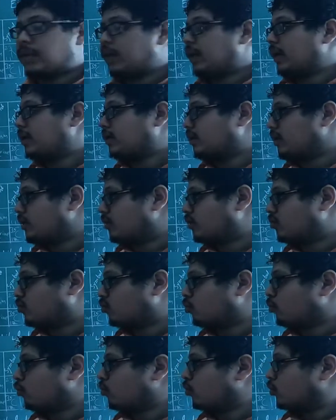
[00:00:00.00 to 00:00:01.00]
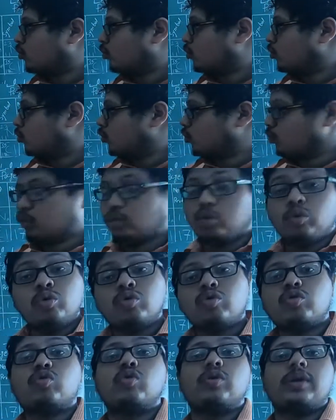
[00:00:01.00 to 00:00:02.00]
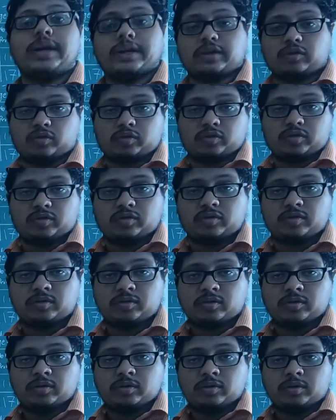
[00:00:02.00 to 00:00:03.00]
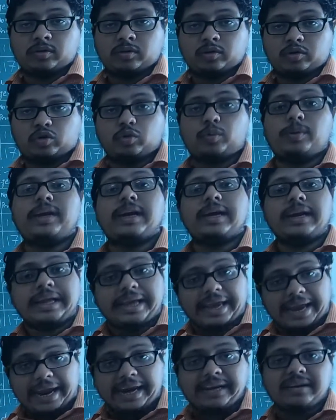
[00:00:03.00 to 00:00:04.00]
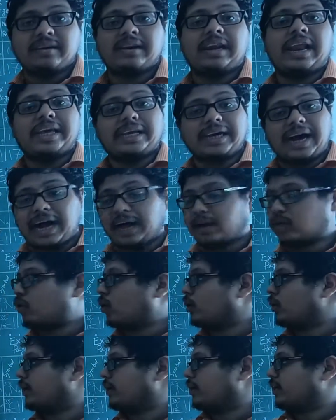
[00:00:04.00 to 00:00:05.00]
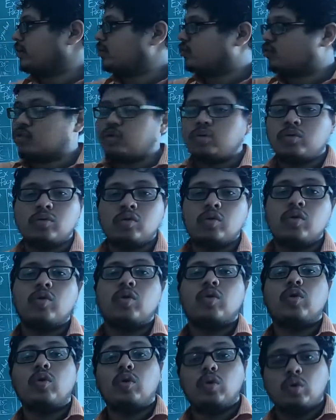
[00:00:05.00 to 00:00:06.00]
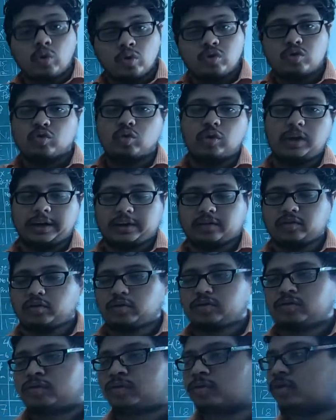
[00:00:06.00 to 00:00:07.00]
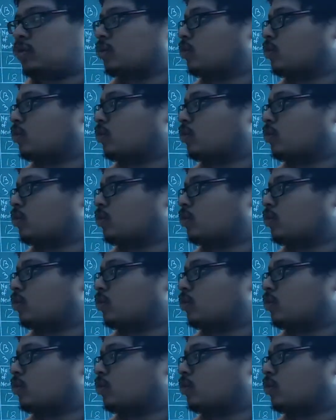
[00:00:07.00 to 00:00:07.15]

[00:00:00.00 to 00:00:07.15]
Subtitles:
It needs to lose 2 electrons. To be 8 like argon, it needs to lose 2 electrons.